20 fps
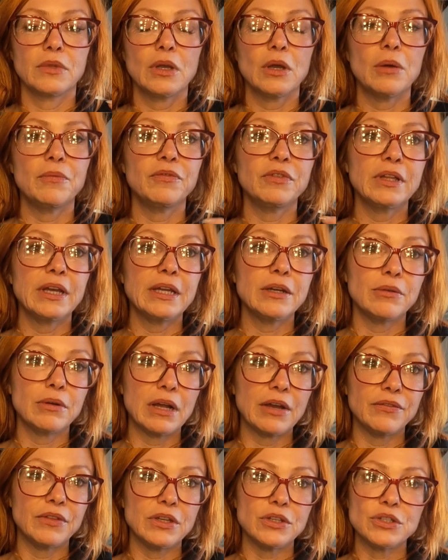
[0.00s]
Hopefully I don't
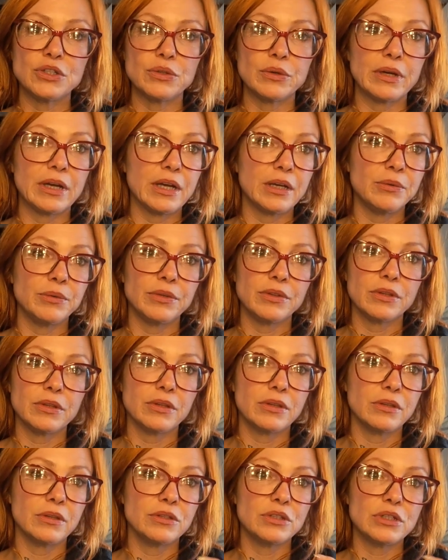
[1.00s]
have the issue I had with
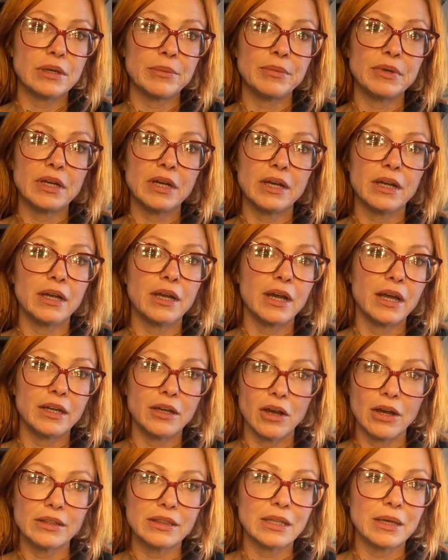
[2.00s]
Gemini. I
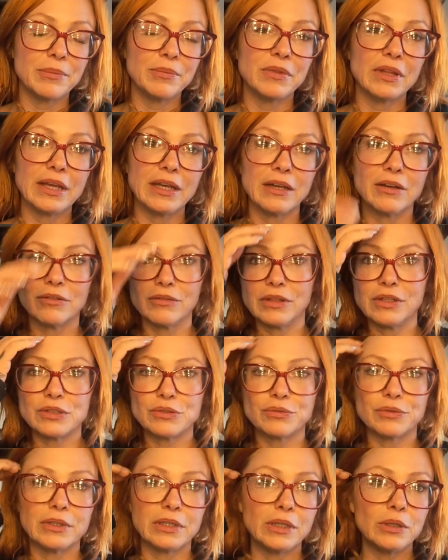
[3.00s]
got them like
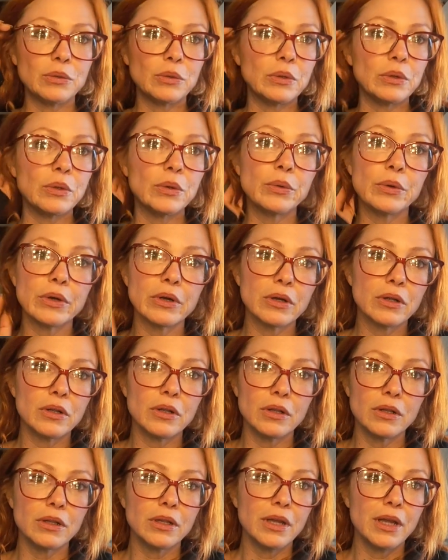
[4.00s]
this really cool
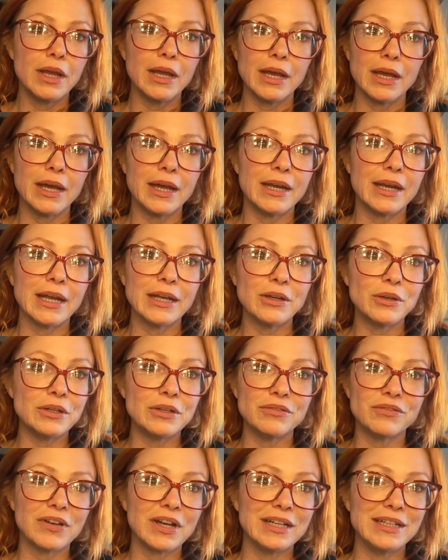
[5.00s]
oracle and I
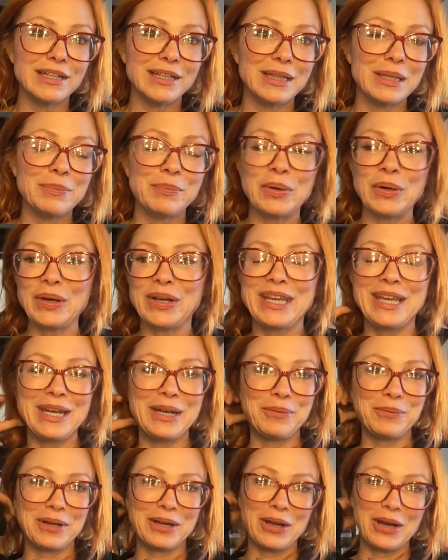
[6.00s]
couldn't find it in the book and
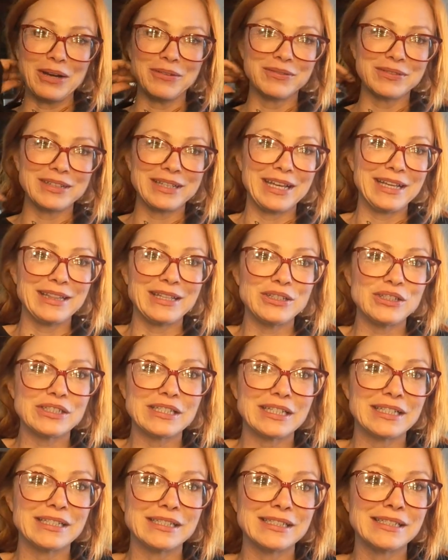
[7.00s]
it went on for like, they just
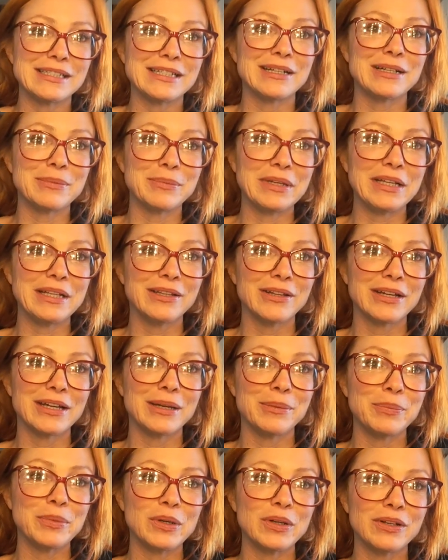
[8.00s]
had to stare at me and look
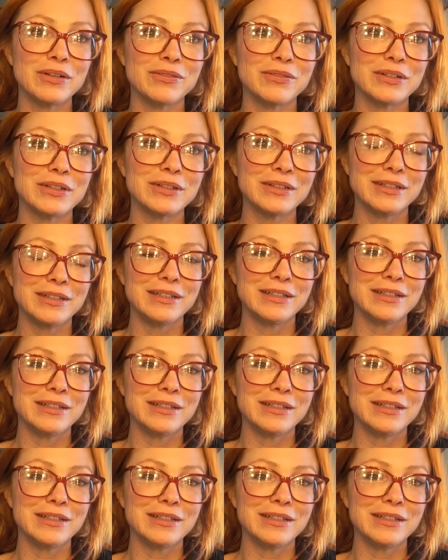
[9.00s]
at a book for